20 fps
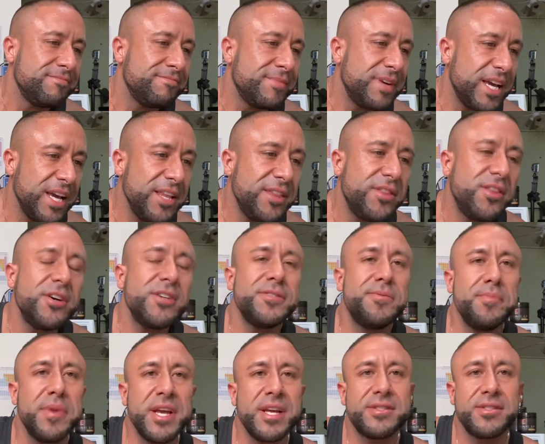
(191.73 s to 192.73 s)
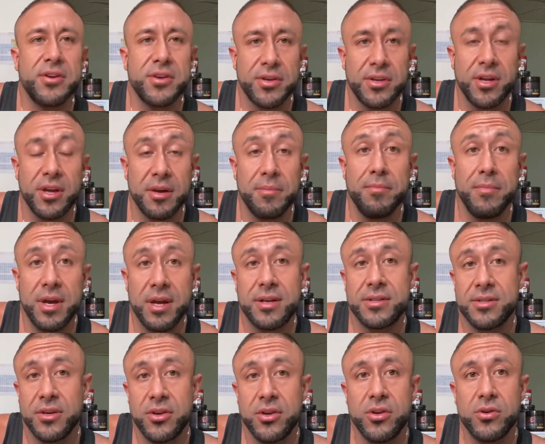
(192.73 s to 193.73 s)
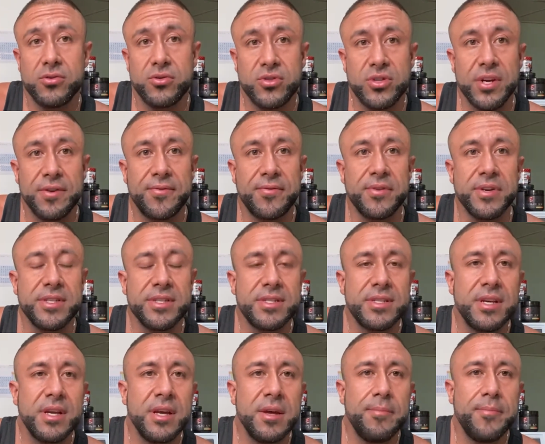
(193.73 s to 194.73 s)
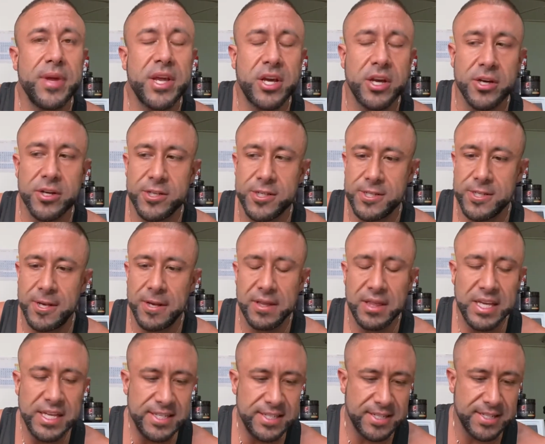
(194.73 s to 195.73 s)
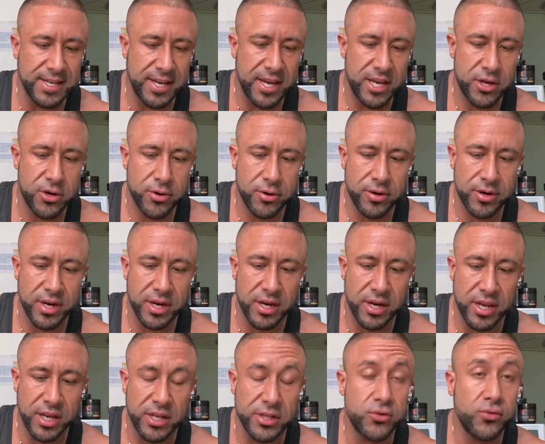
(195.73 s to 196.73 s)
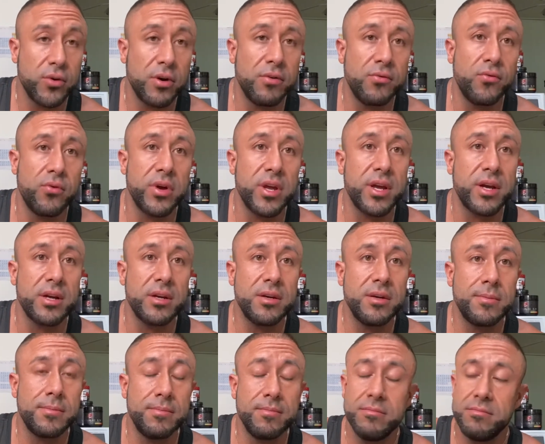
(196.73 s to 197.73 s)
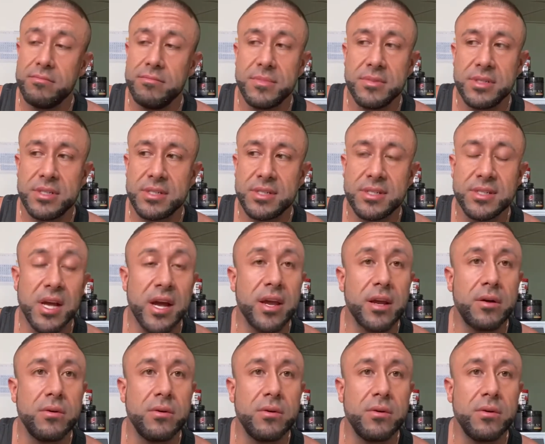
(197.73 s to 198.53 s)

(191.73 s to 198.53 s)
it makes a huge difference, because let's say you're in a 12-week cycle